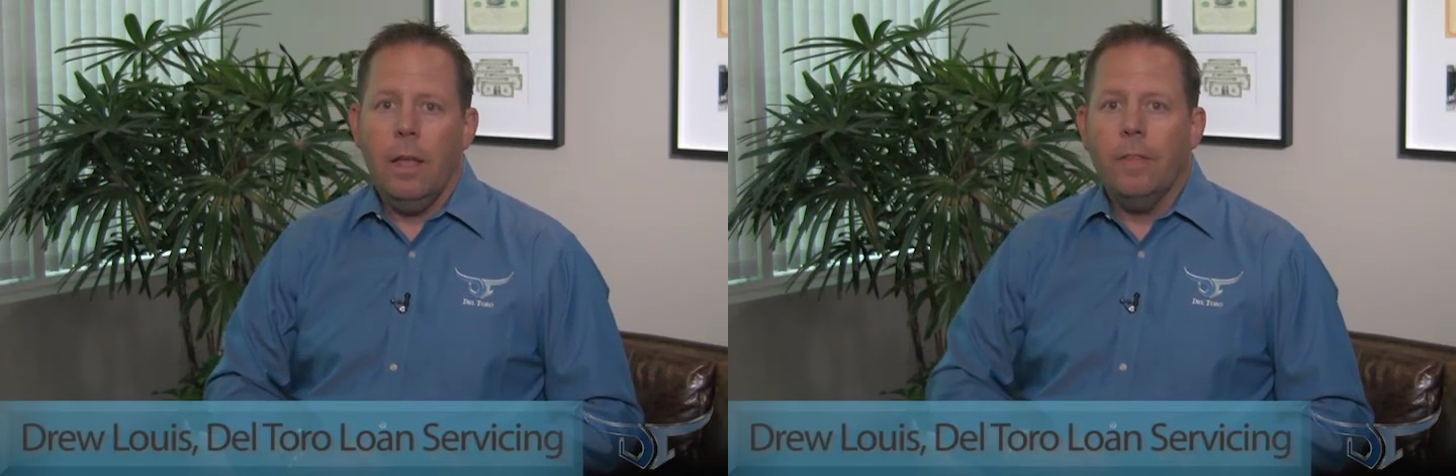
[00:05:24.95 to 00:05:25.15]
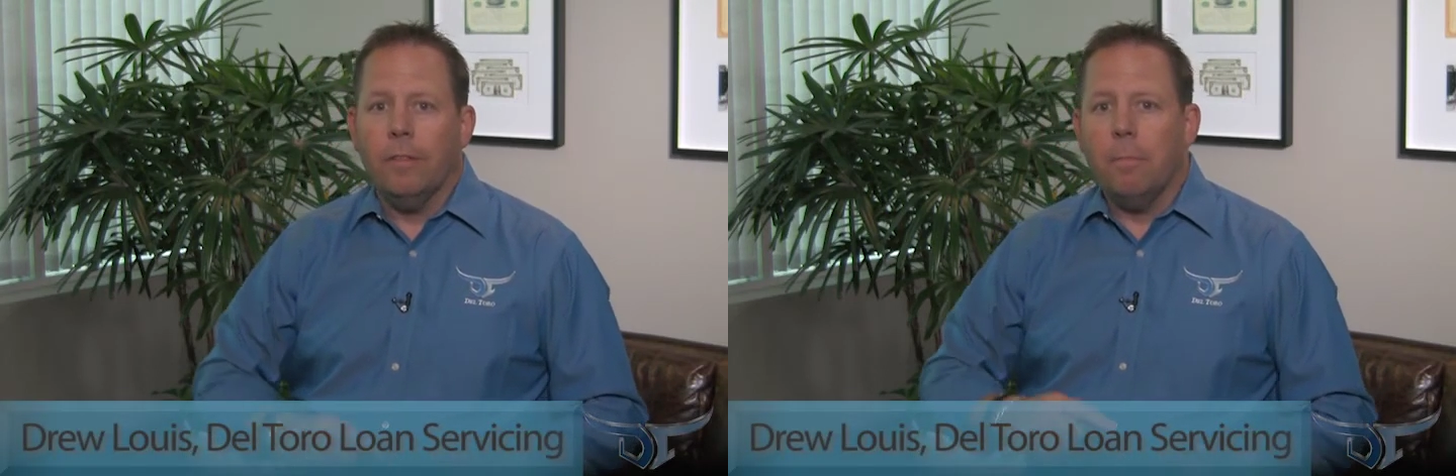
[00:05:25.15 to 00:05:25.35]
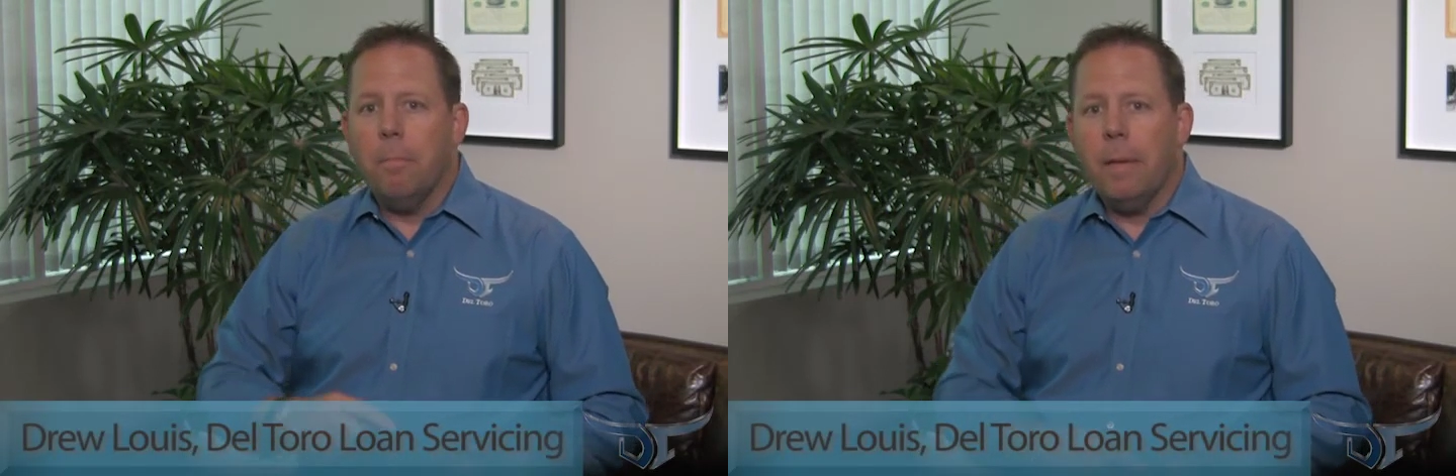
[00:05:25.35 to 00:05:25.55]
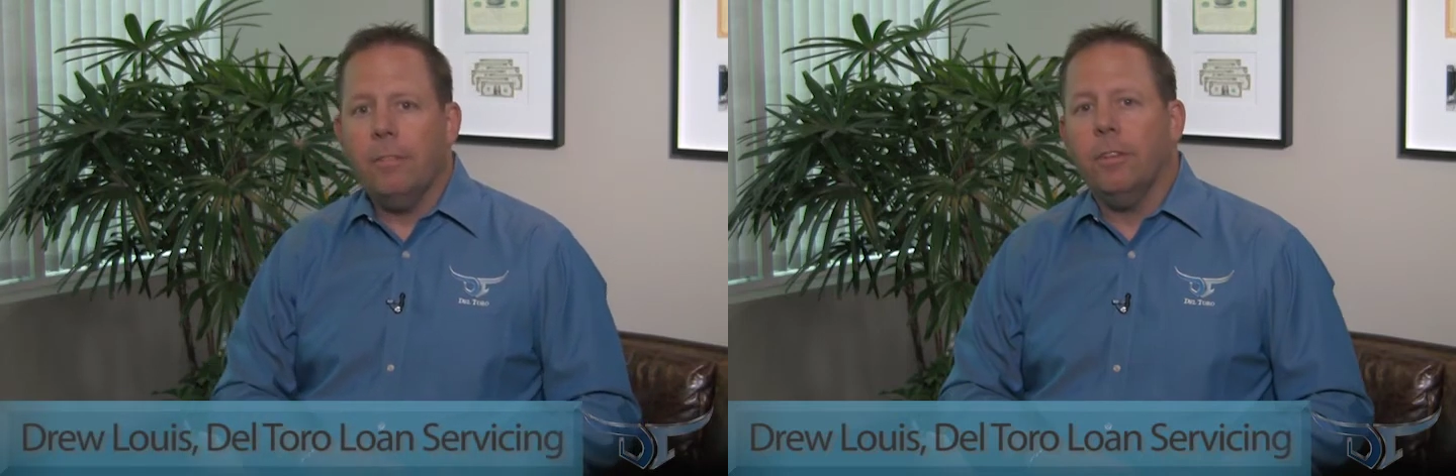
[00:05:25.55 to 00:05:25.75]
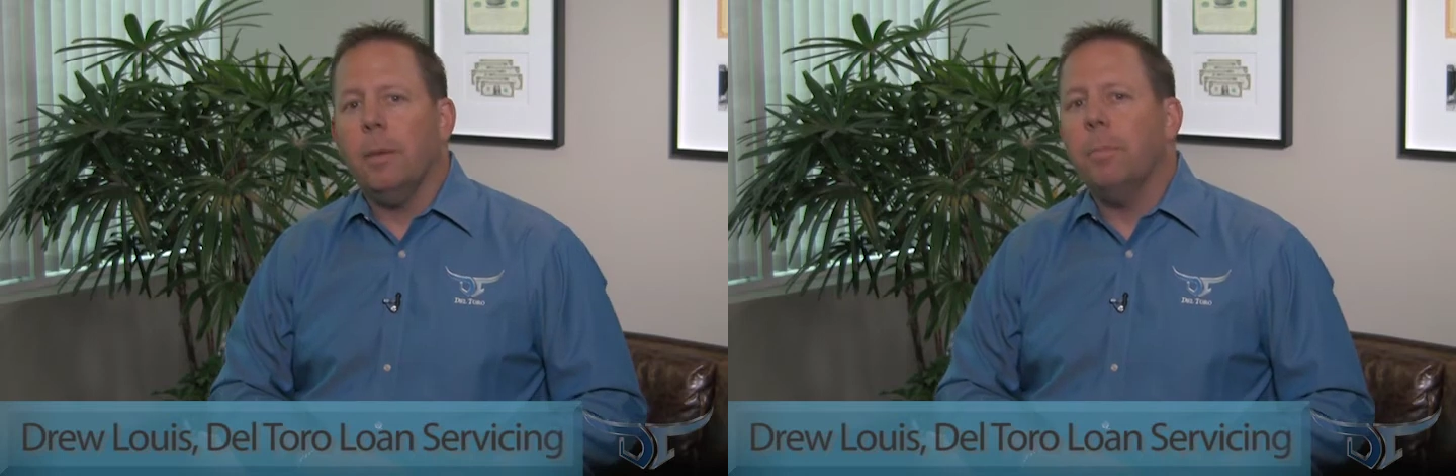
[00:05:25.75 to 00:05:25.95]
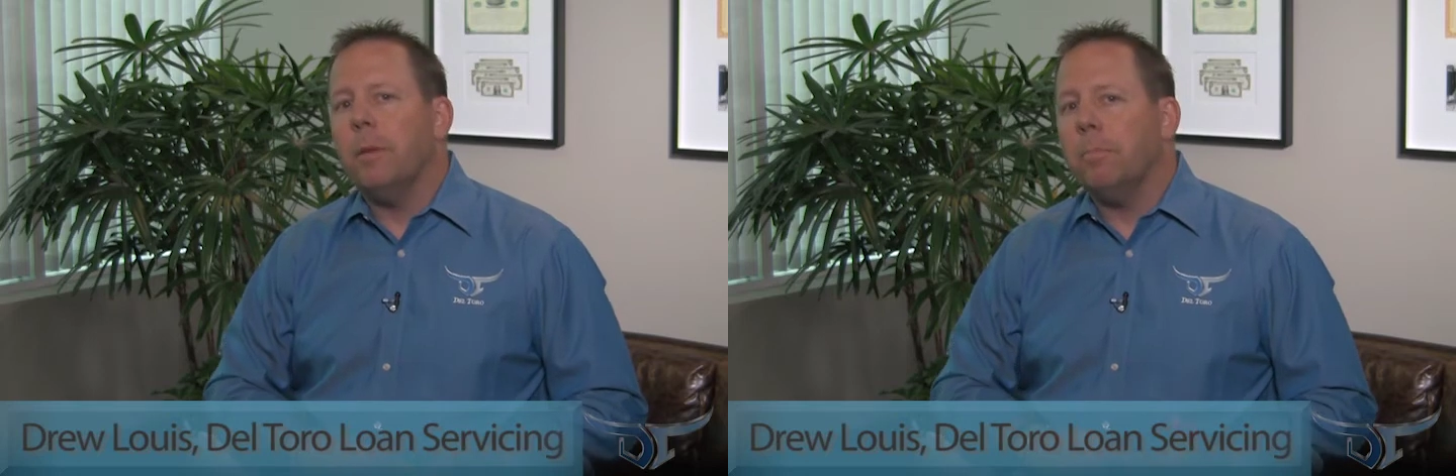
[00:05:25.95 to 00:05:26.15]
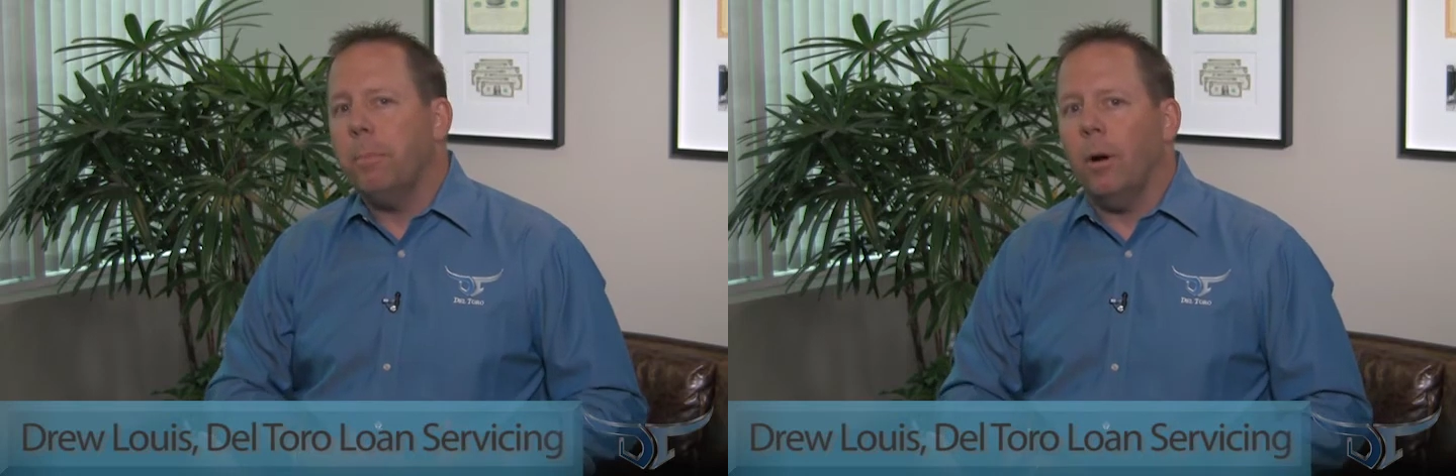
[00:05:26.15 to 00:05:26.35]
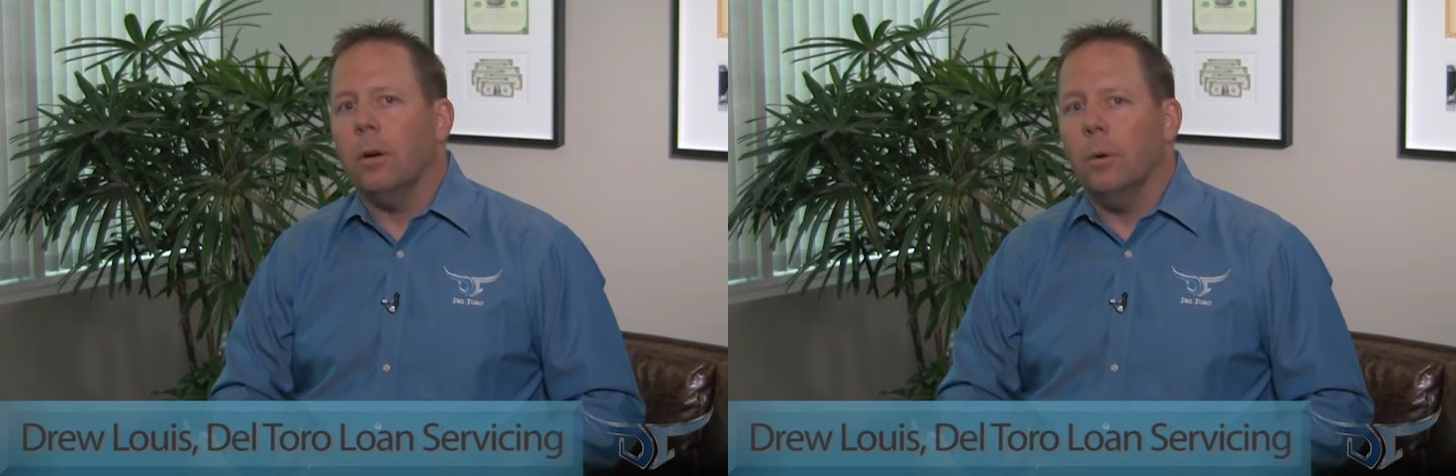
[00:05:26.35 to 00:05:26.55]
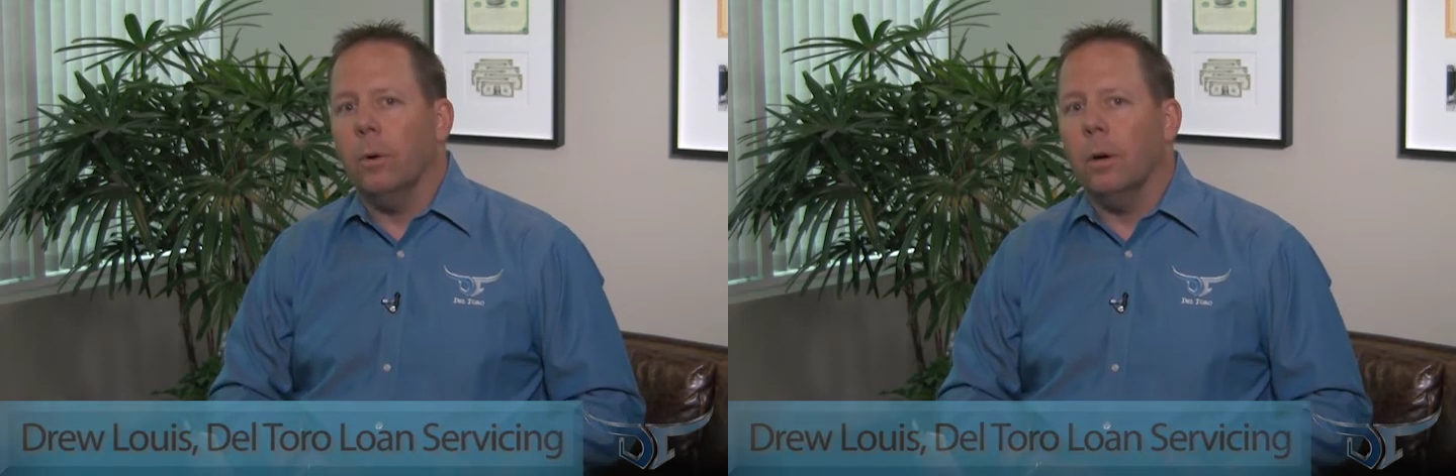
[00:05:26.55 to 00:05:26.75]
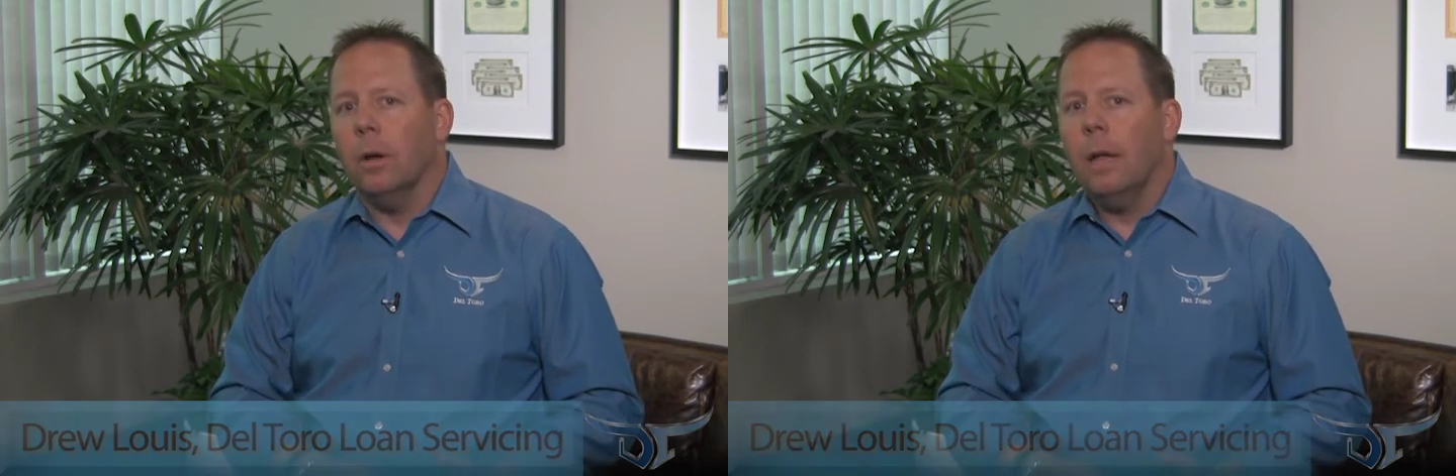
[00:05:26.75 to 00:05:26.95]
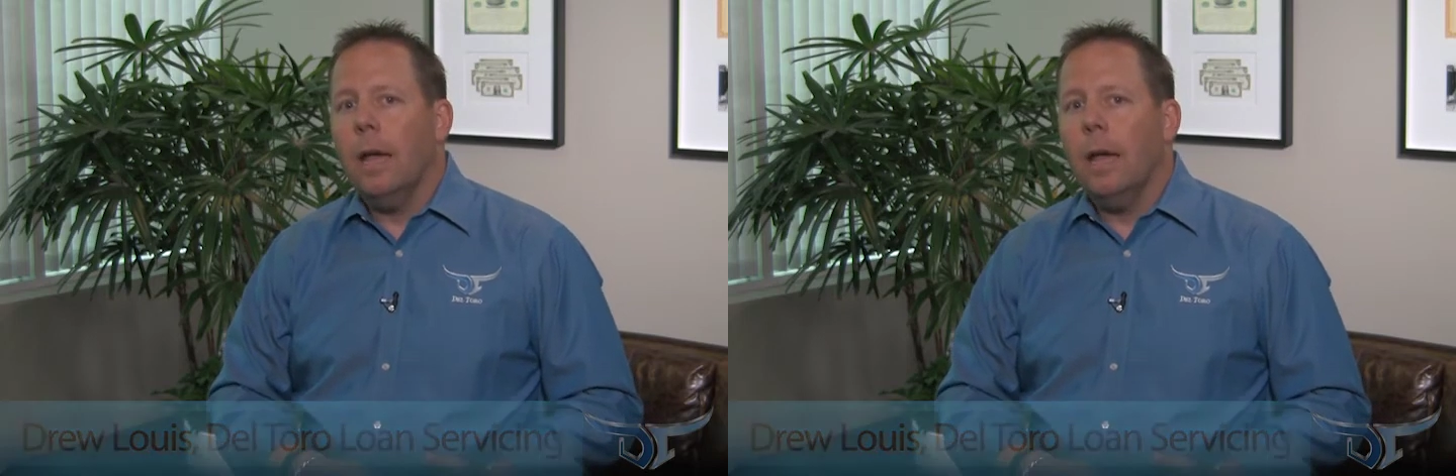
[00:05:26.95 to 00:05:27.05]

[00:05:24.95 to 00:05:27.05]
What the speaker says: This messed up the borrower,